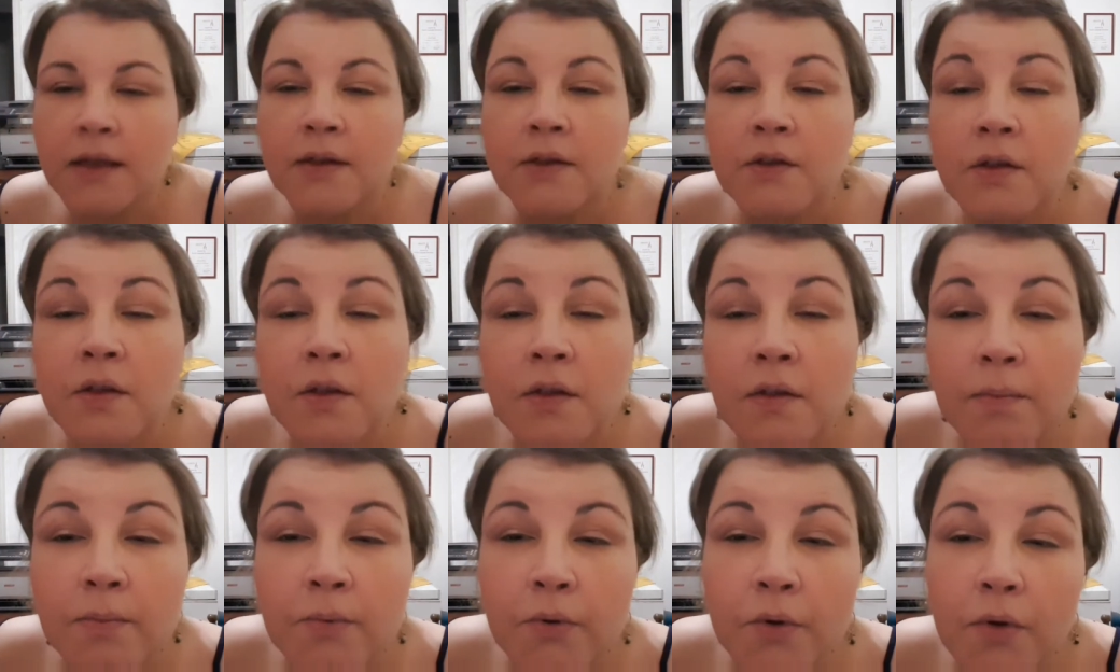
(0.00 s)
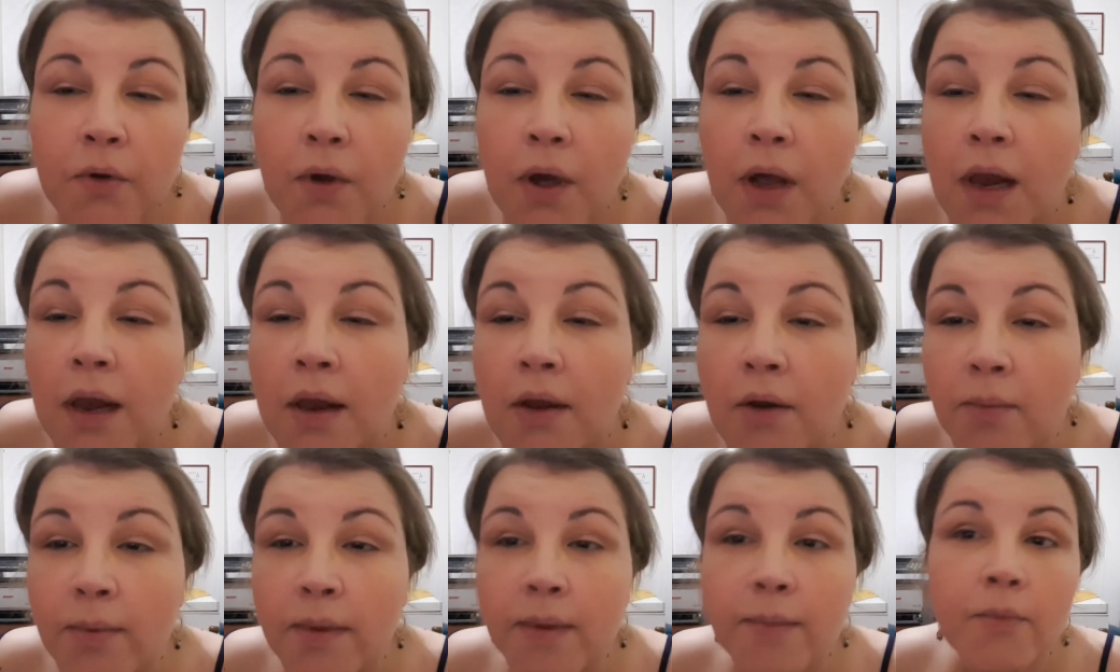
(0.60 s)
I just put a
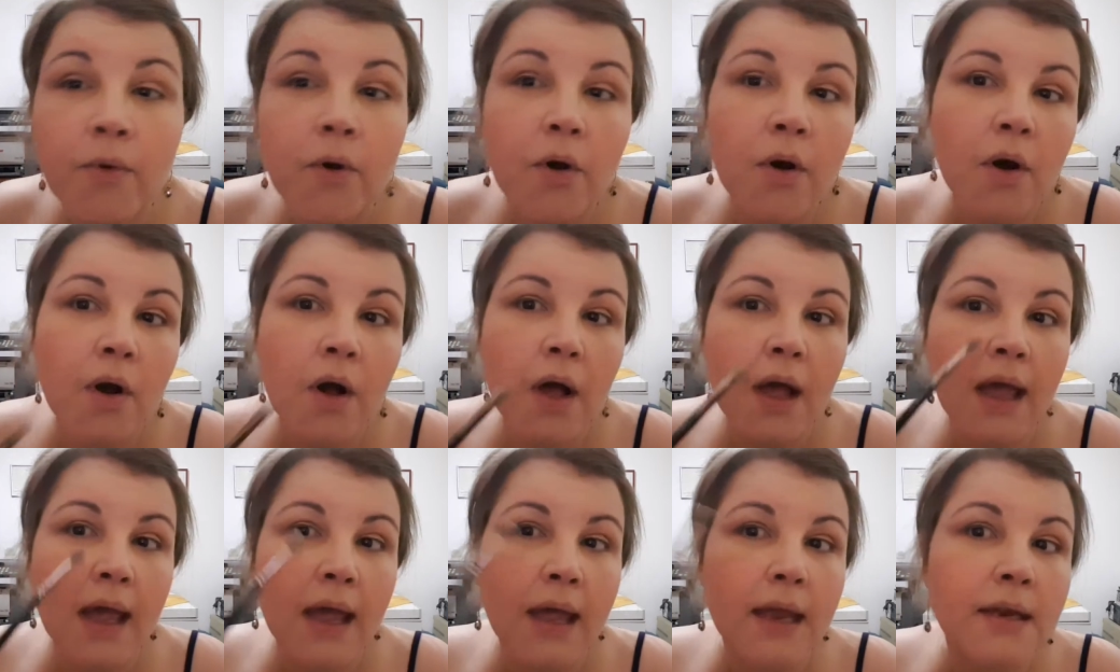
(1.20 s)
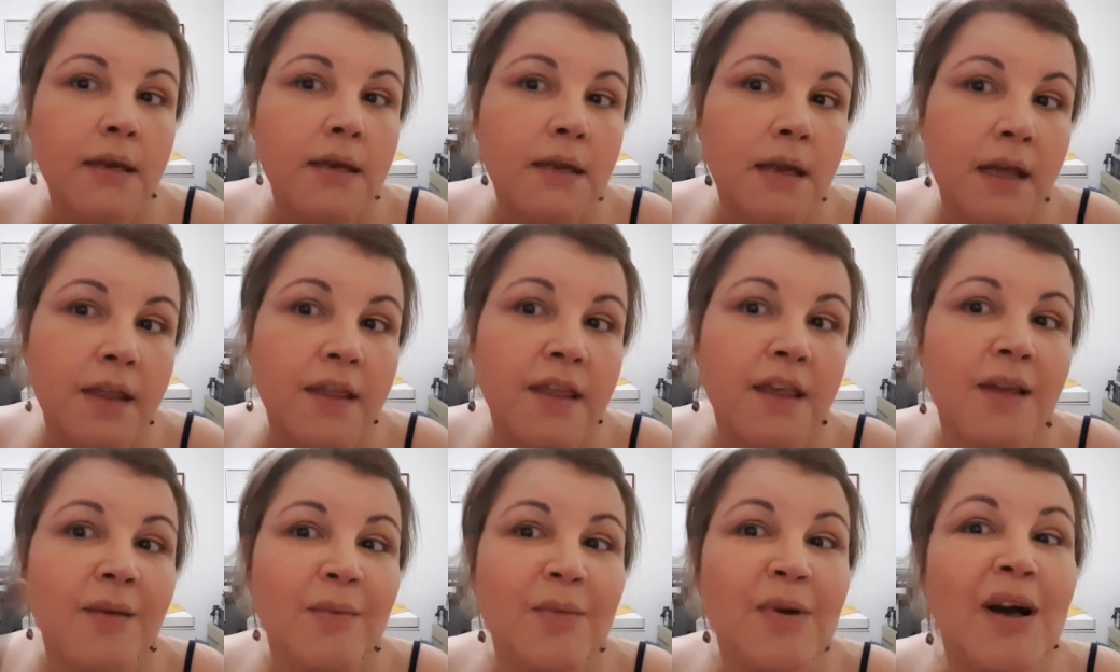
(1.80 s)
little bit more, and I
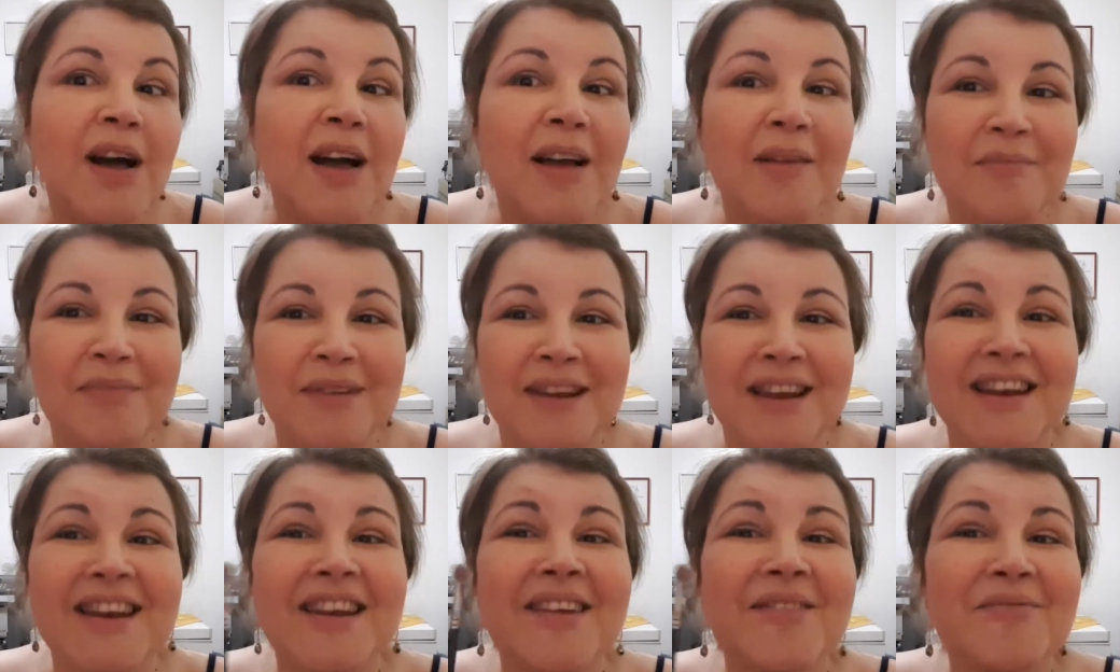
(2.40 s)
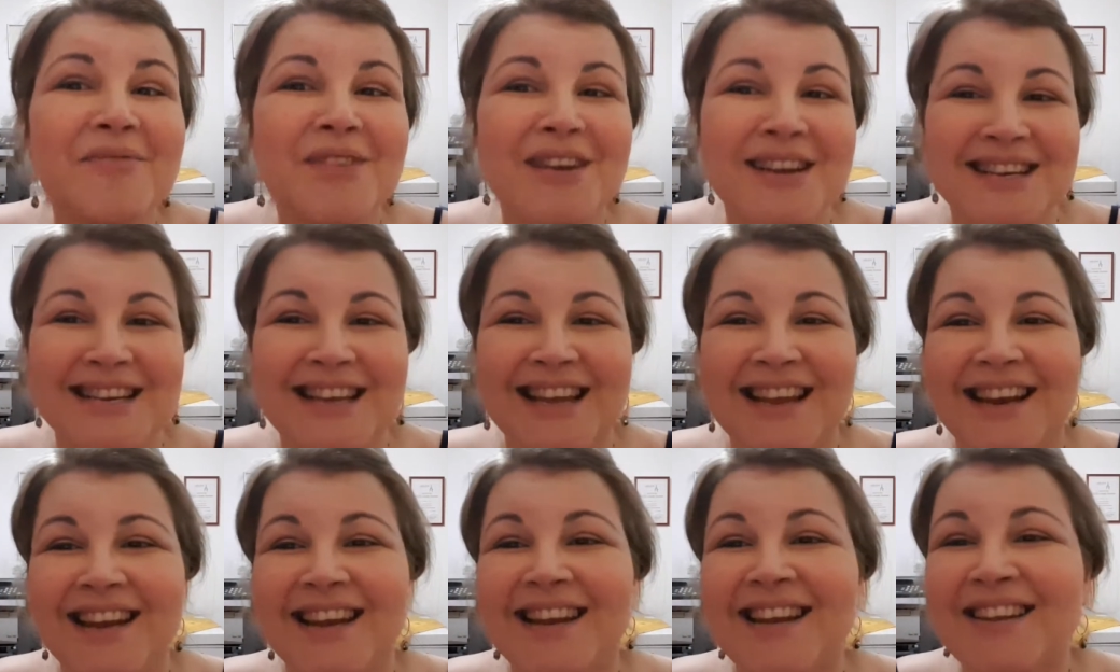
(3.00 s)
think my blending brush
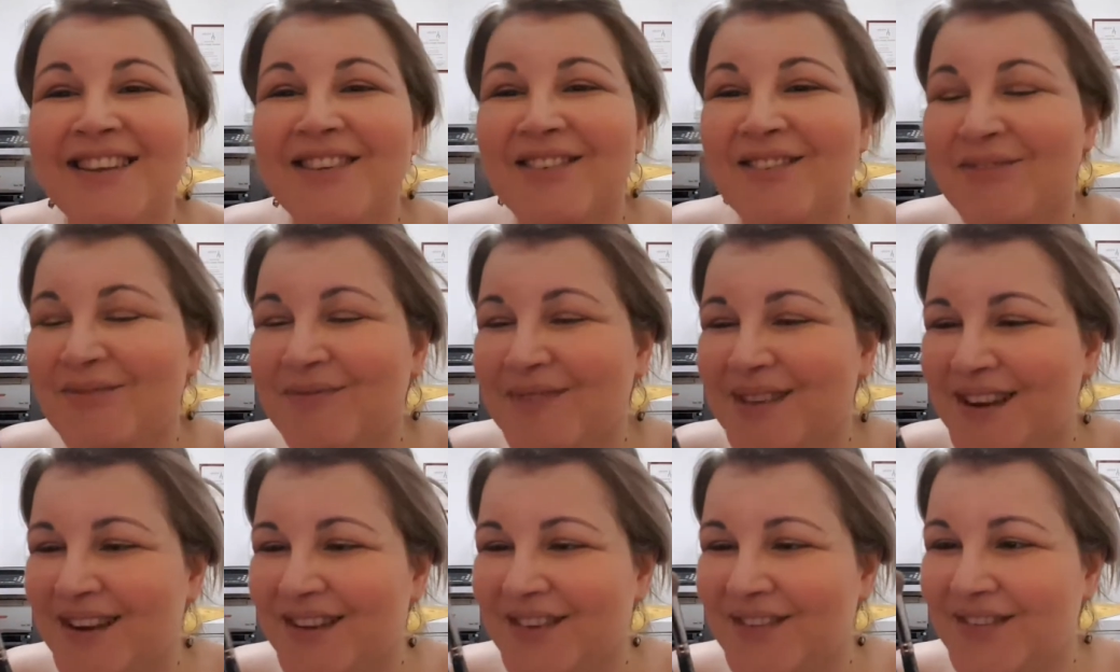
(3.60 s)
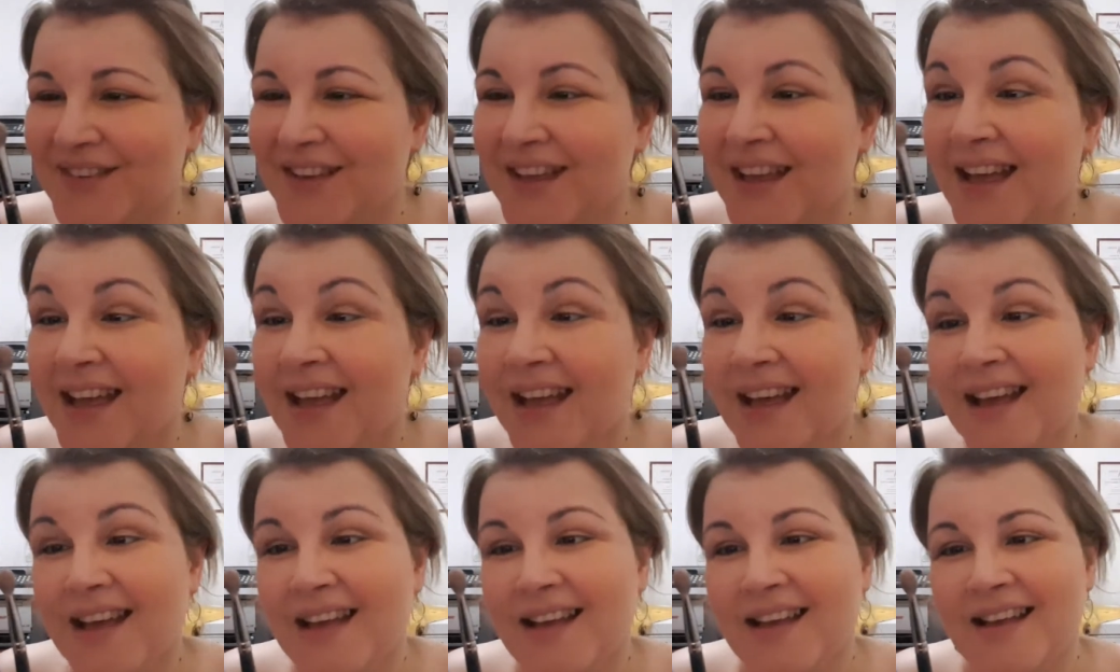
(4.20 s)
had a little bit of
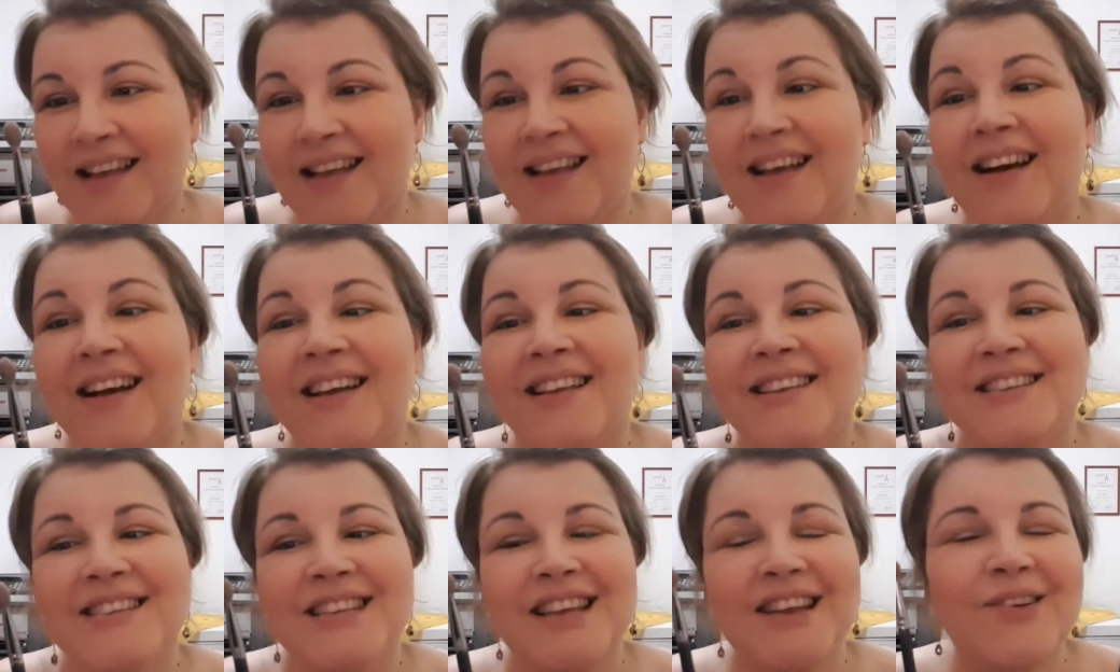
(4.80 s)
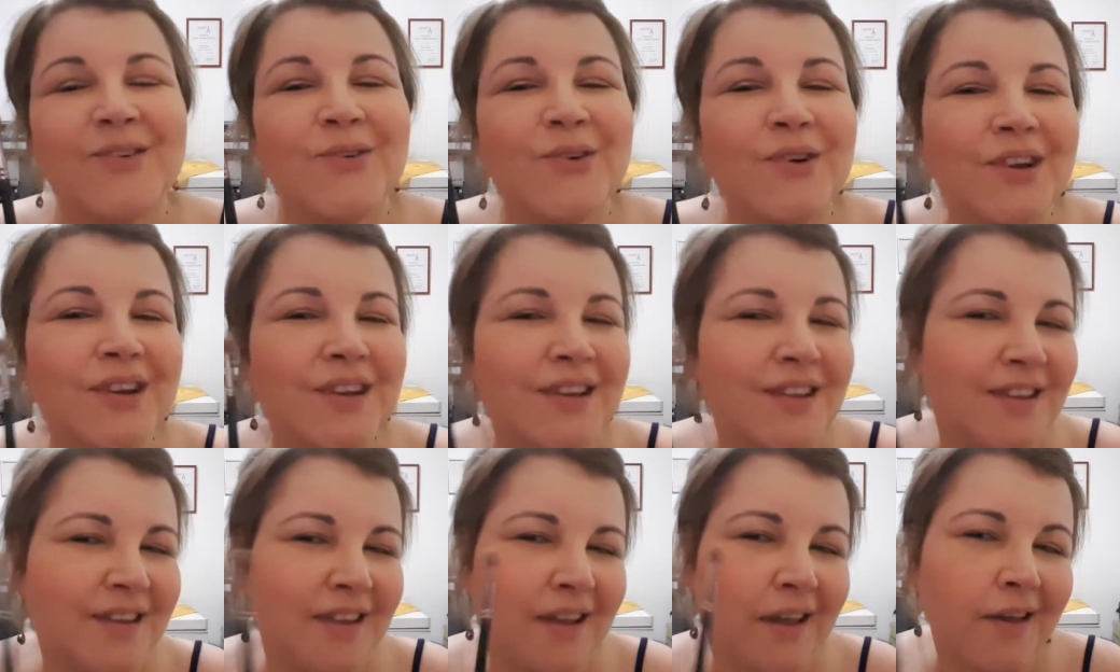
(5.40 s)
eyeshadow on
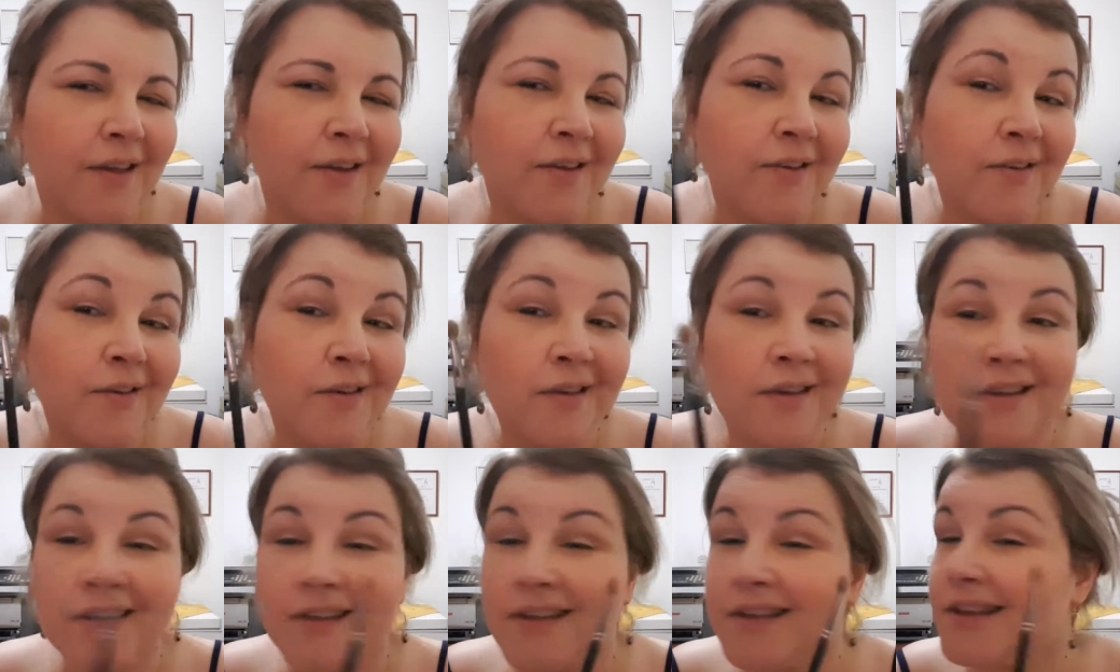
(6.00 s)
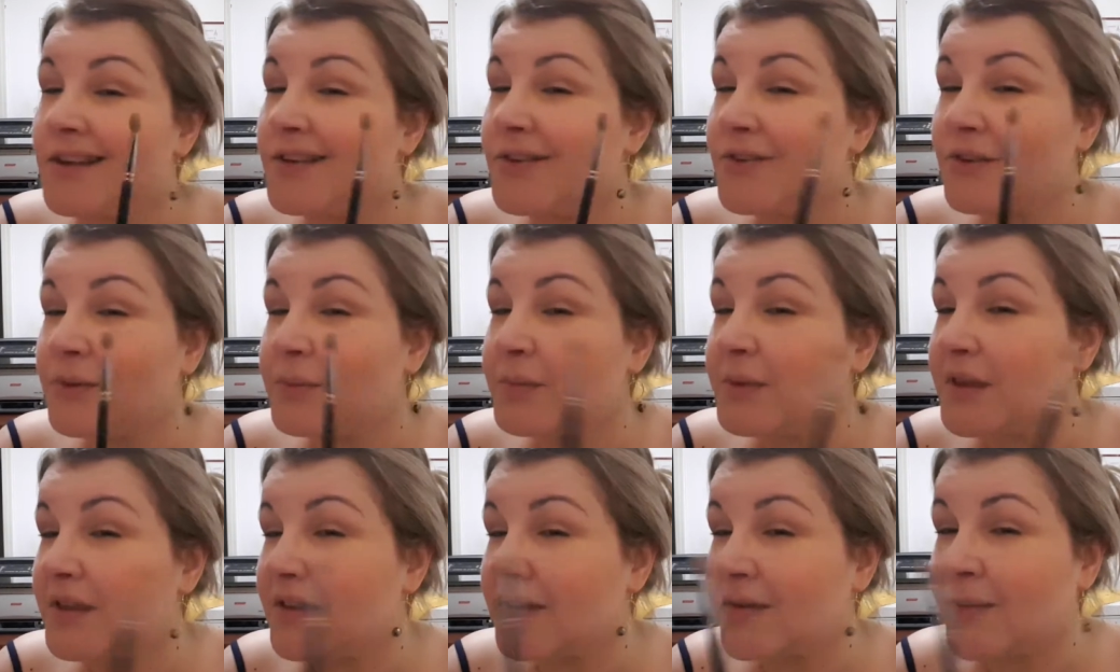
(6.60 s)
it, so it looks
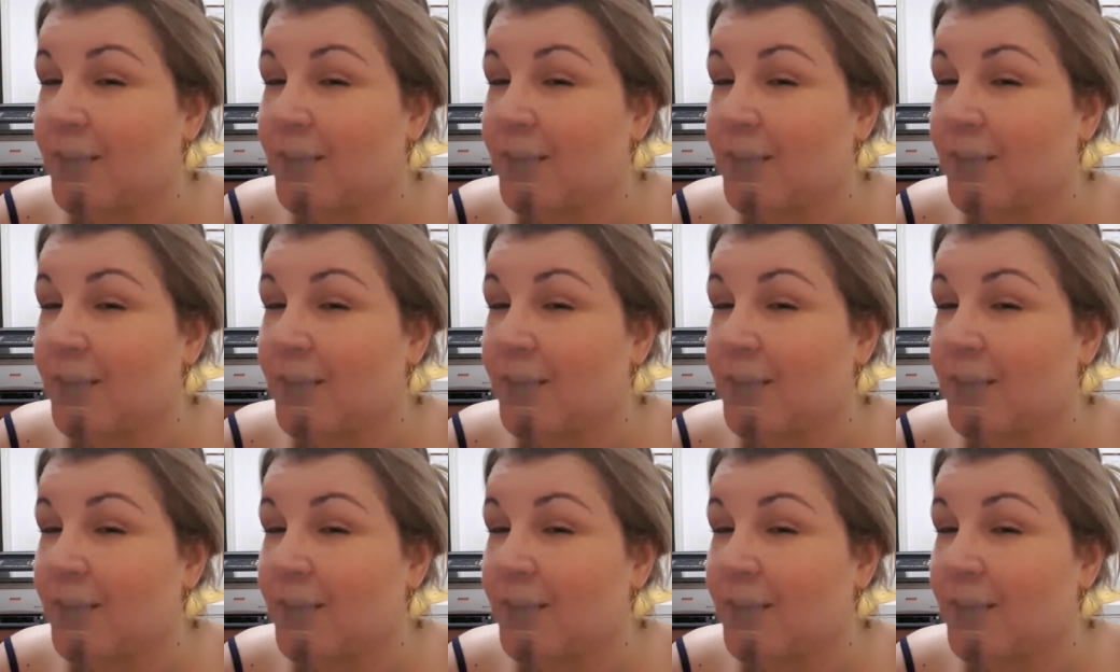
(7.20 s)
a bit